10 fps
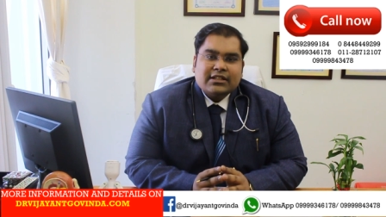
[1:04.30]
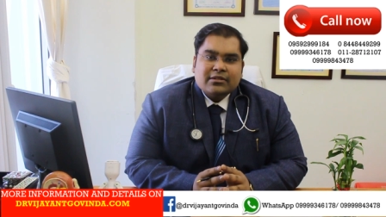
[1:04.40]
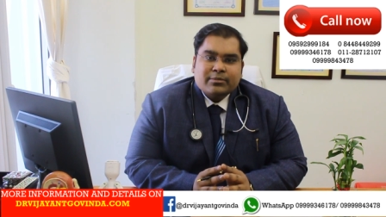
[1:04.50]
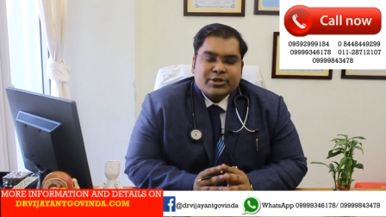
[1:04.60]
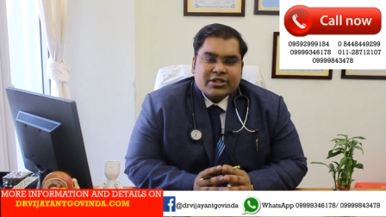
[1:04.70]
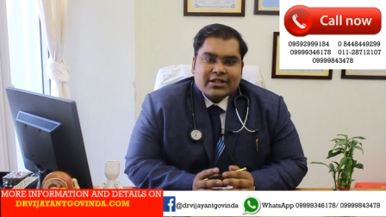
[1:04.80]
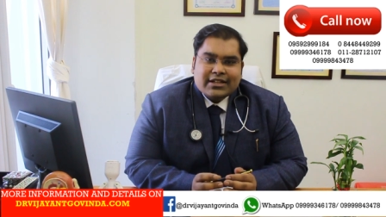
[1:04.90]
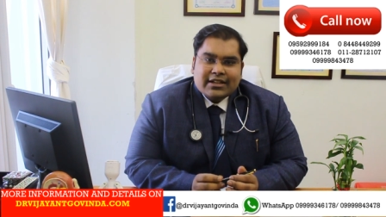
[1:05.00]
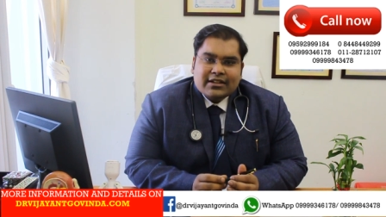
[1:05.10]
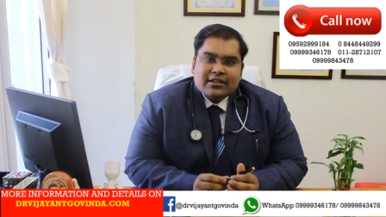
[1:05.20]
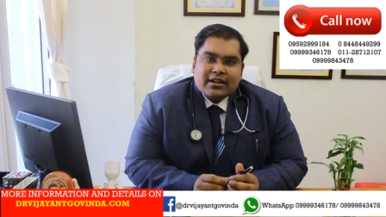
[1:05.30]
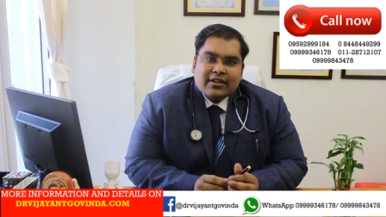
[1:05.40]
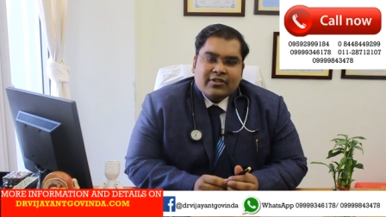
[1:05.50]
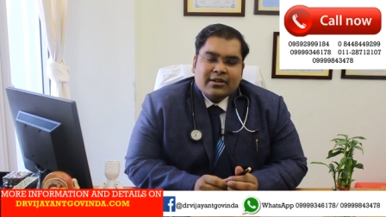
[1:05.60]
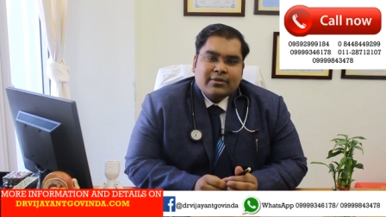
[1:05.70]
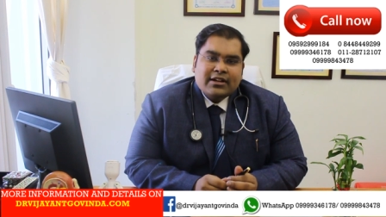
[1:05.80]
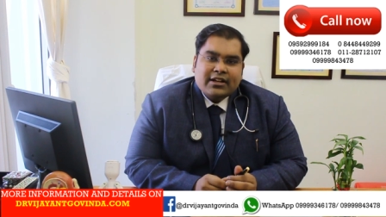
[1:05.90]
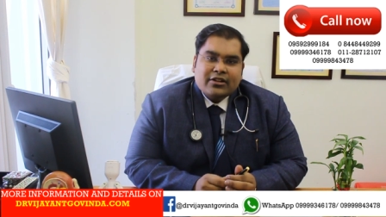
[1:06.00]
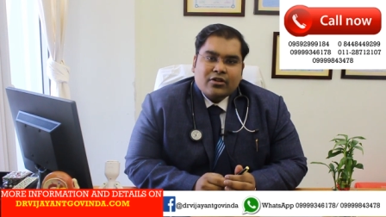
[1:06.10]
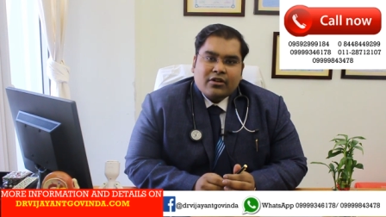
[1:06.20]
in the machinery, the
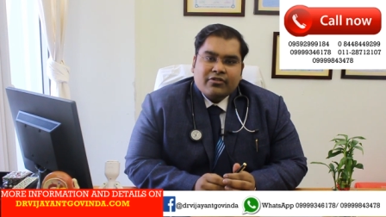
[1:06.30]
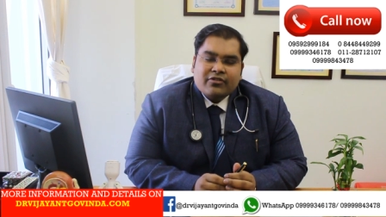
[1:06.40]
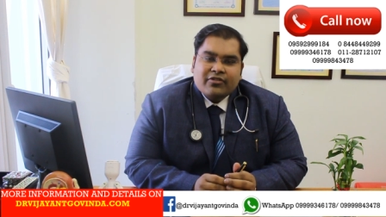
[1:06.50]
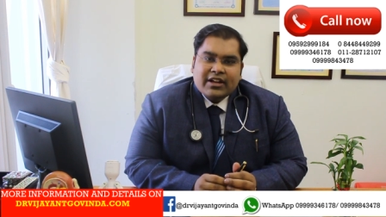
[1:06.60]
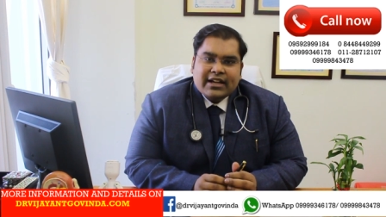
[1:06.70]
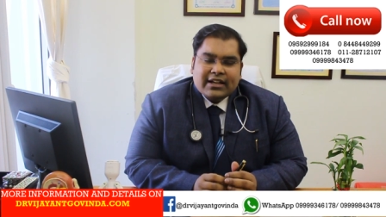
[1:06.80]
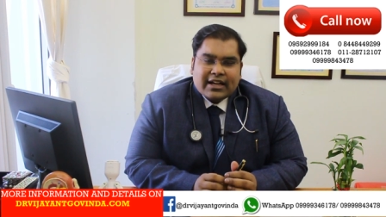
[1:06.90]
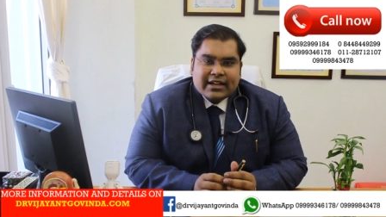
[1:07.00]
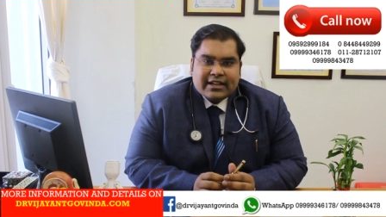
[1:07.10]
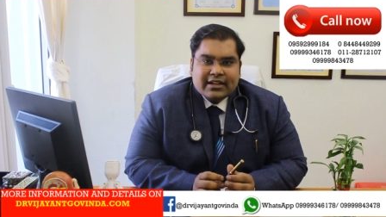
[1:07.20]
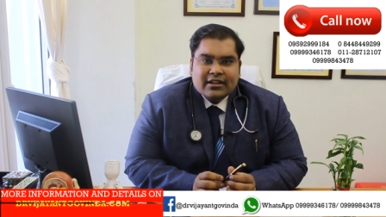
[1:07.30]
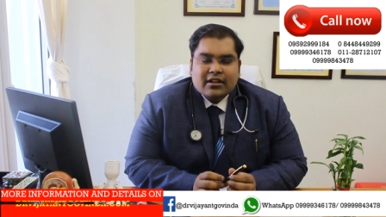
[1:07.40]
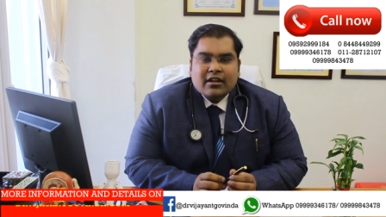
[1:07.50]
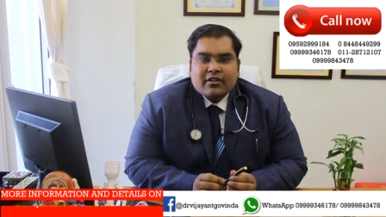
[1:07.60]
availability of very tiny,